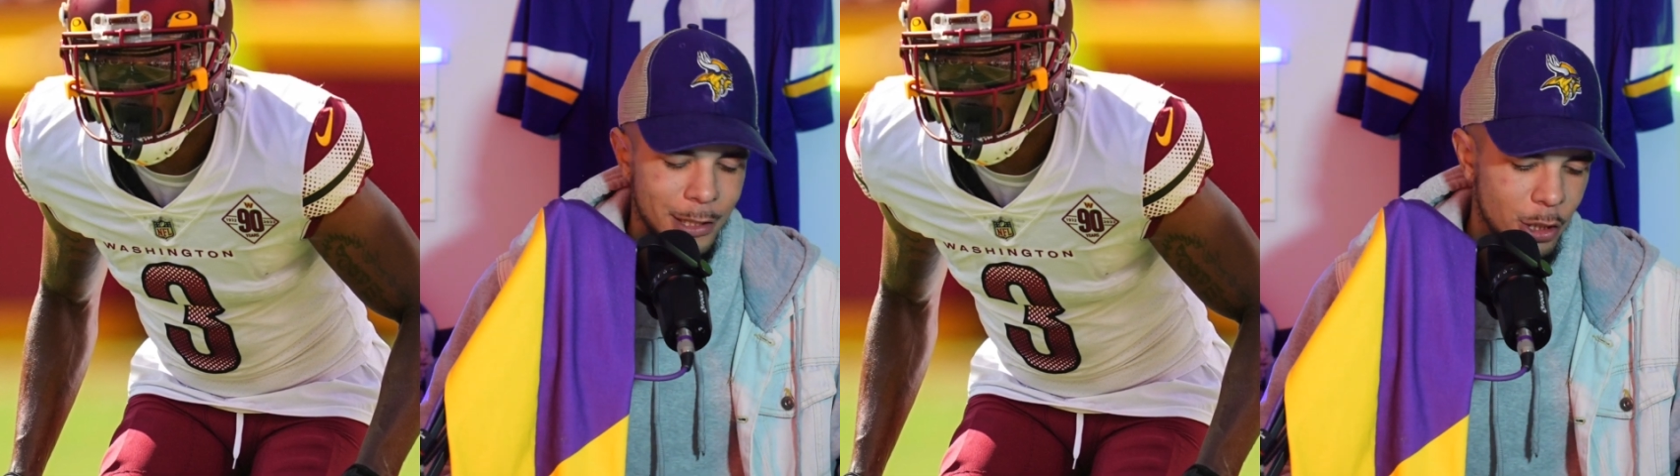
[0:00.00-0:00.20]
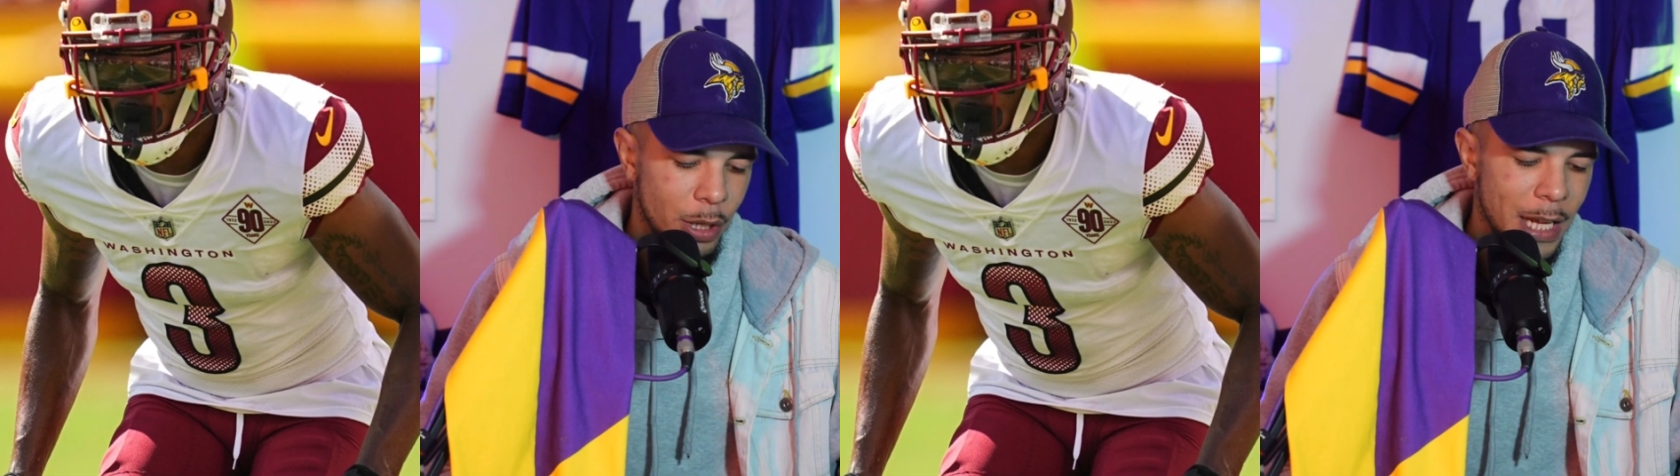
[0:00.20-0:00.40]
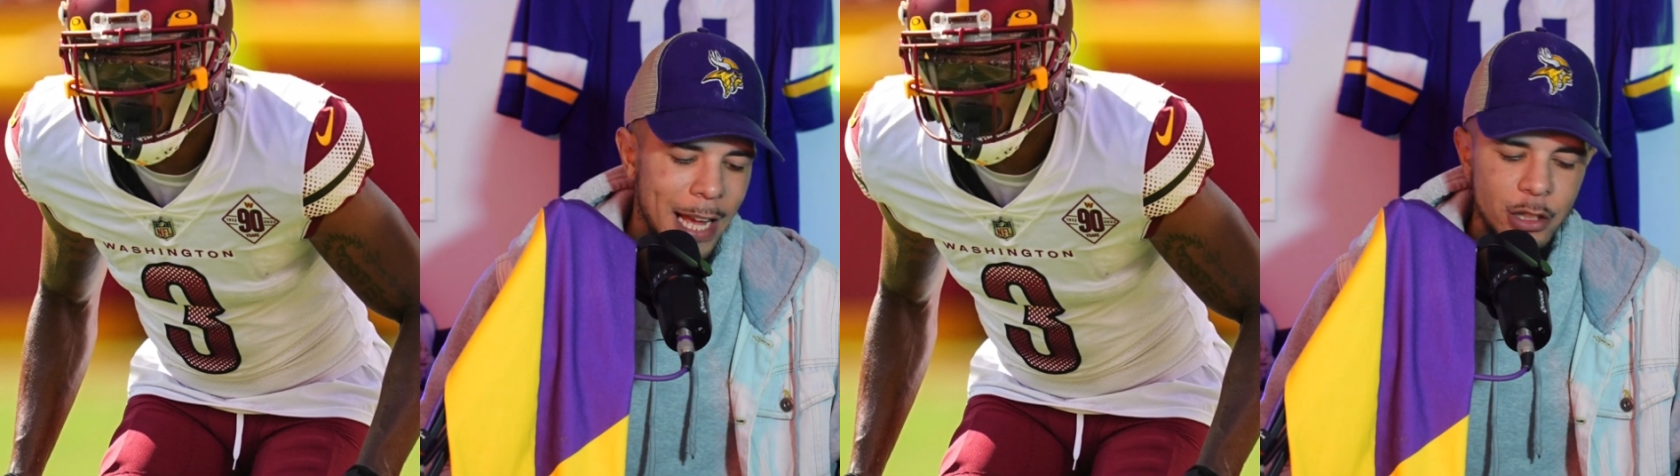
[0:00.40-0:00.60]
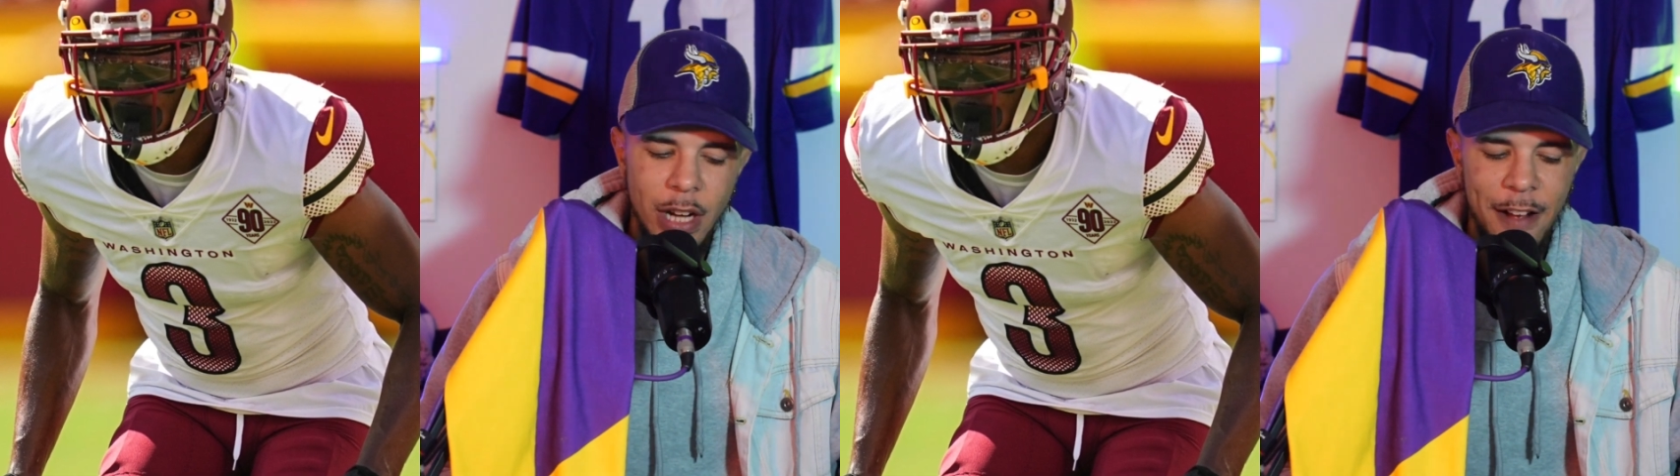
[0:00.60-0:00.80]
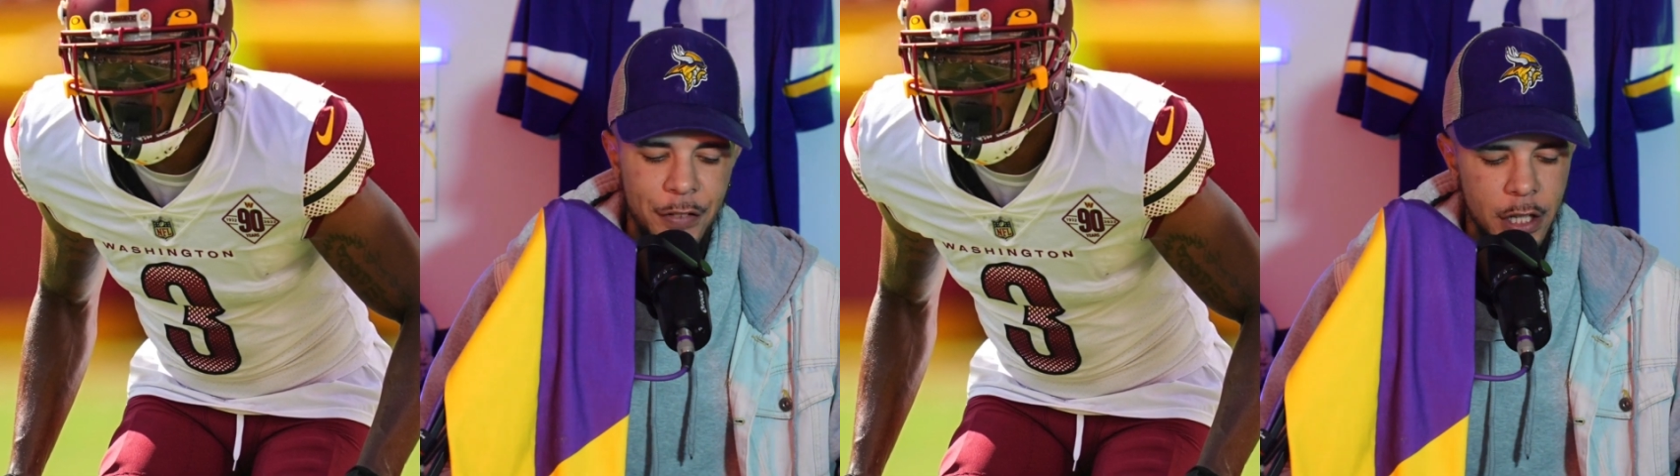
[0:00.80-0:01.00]
So he got
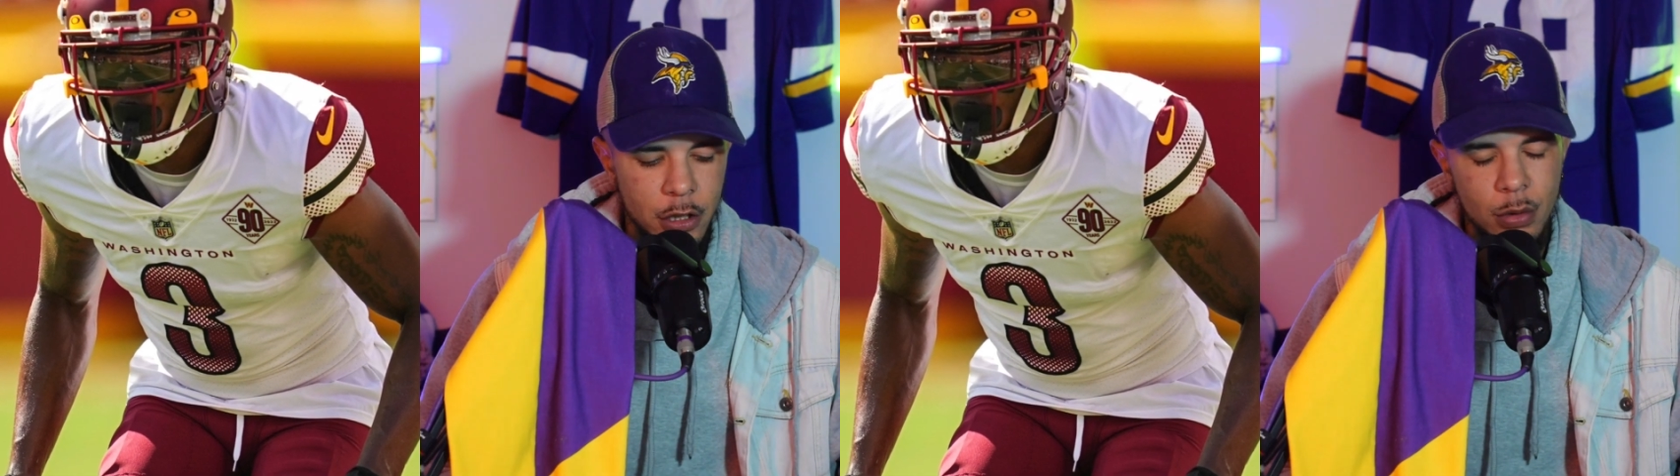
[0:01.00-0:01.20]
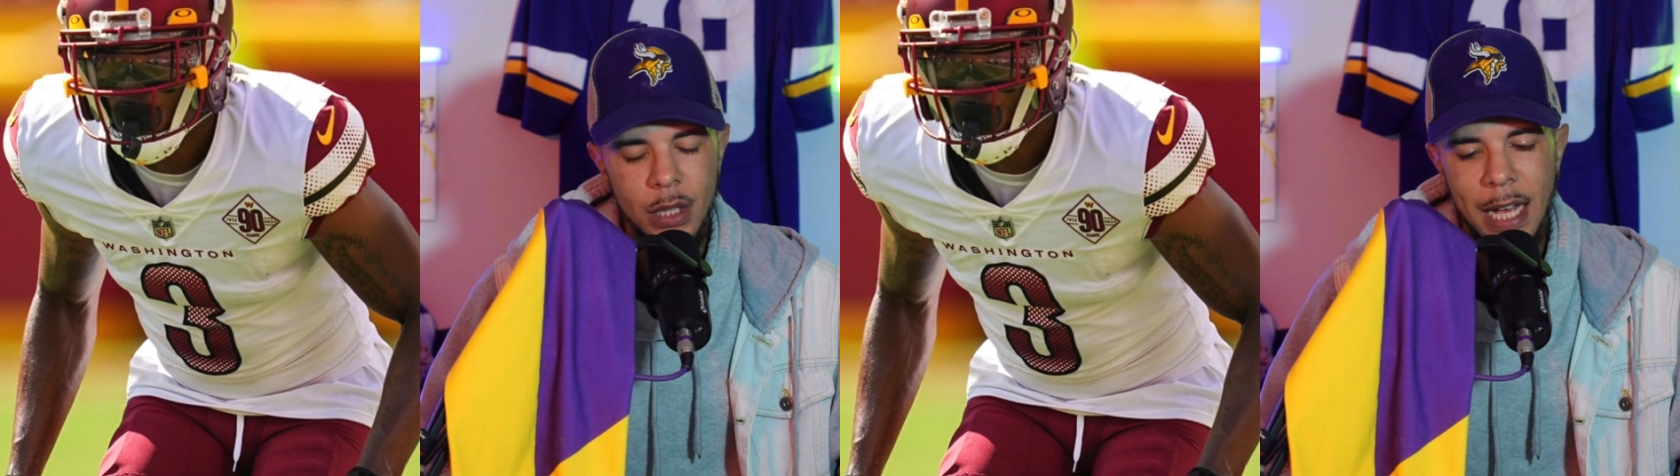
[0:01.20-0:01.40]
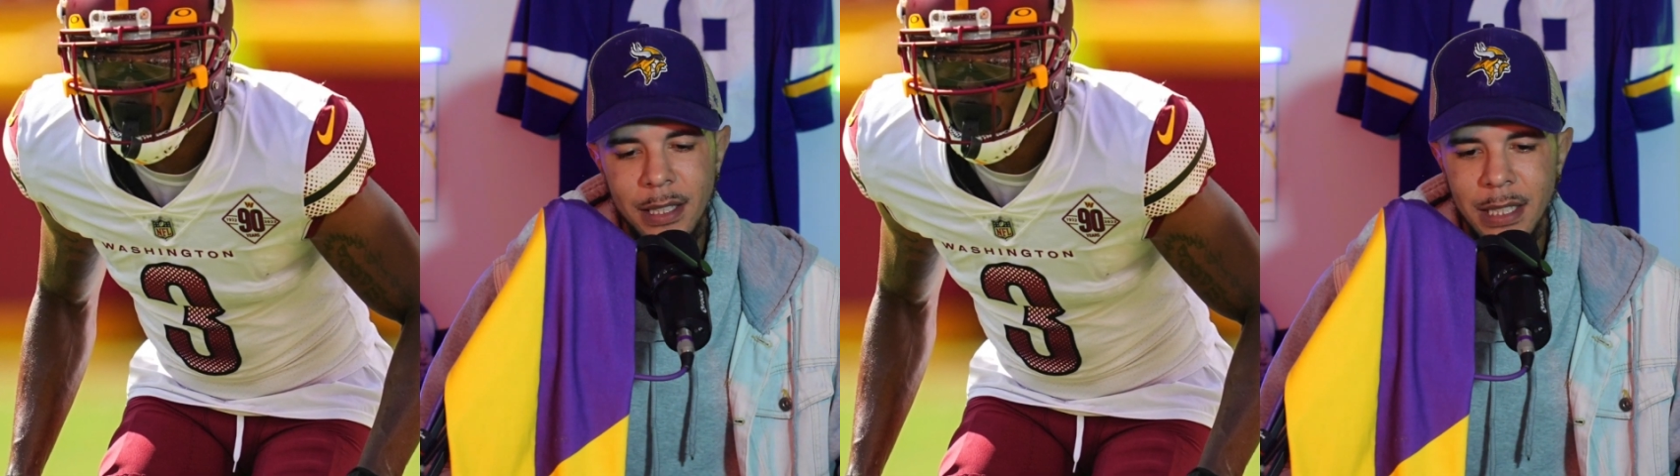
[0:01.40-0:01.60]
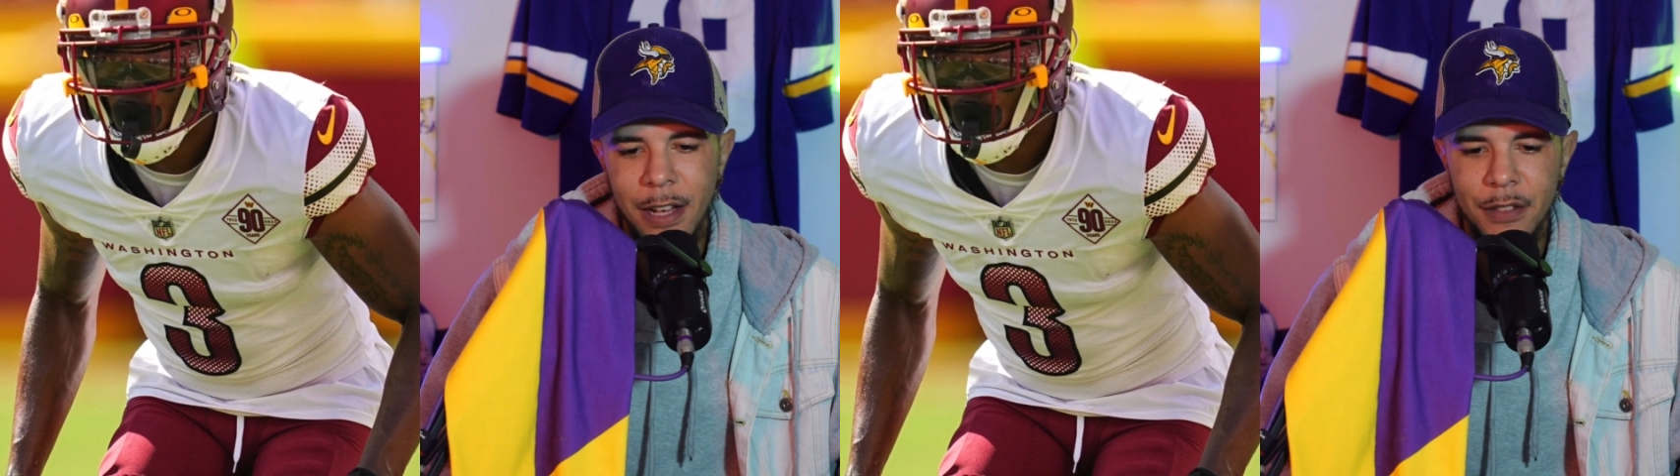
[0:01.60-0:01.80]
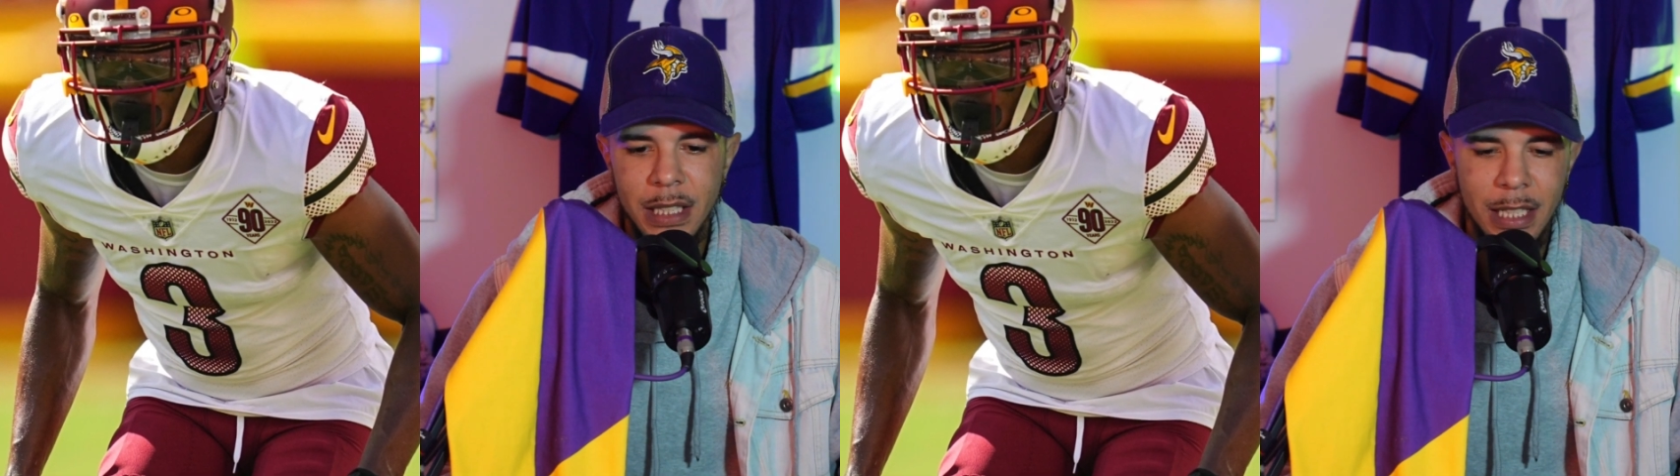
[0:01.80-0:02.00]
drafted in
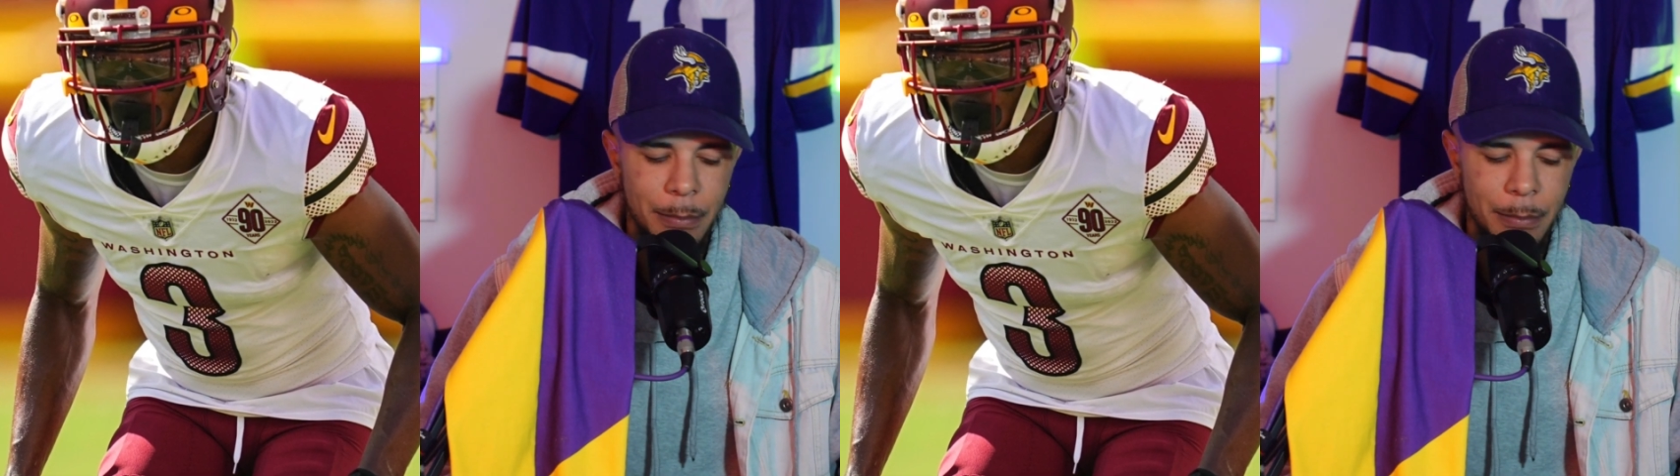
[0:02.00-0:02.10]
2017